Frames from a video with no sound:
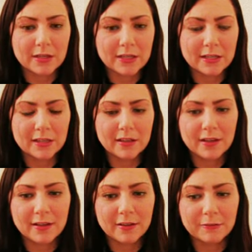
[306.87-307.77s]
I
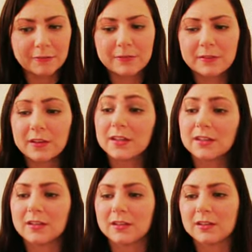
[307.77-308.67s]
have
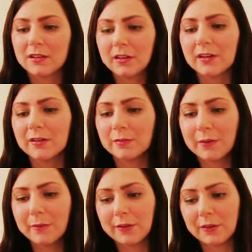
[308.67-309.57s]
taken, or
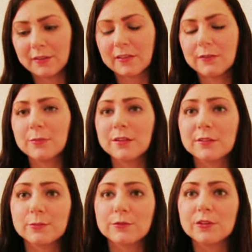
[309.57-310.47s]
my mother has given me
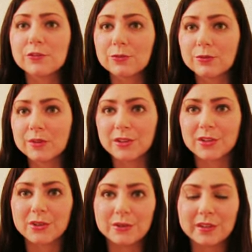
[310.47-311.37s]
some of her jewelry and
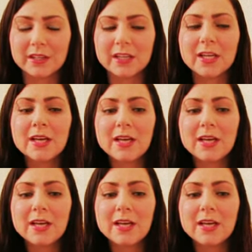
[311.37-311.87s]
clothing,